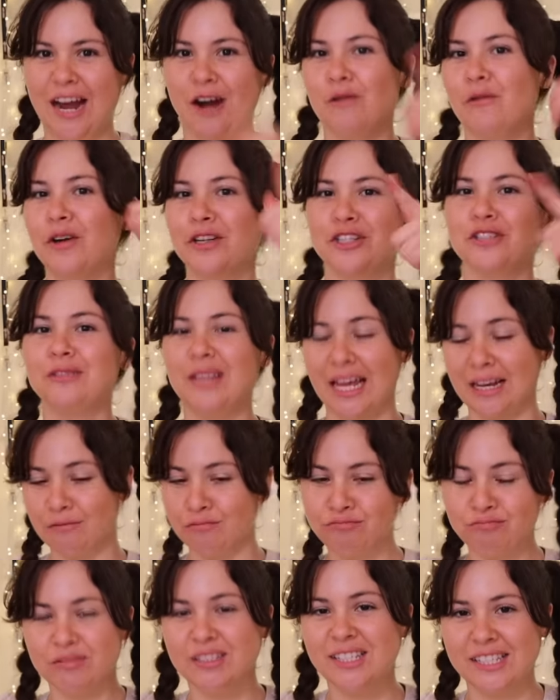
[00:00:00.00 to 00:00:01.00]
I don't want you
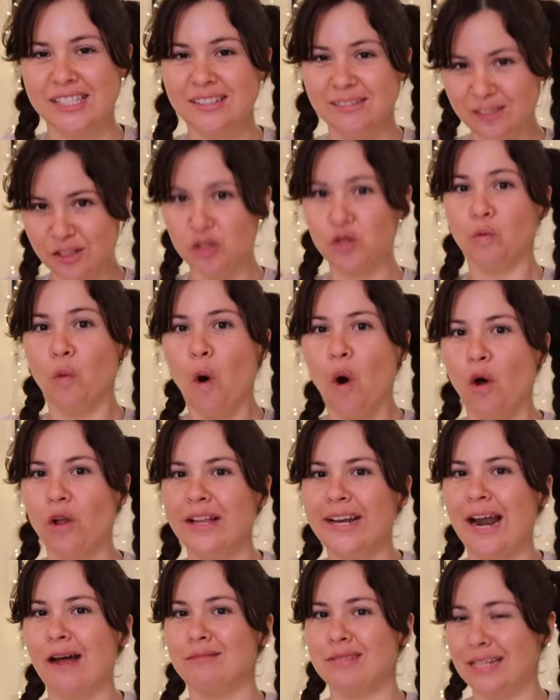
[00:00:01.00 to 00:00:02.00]
like swole.
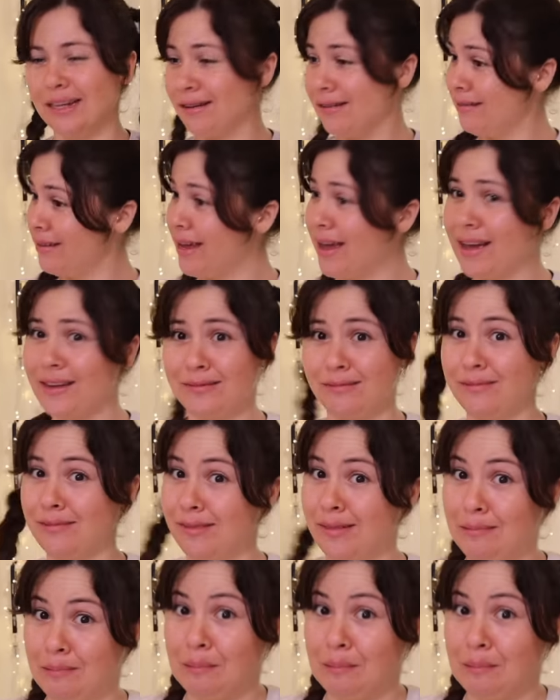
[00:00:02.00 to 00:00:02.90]
And I was like, oh yeah,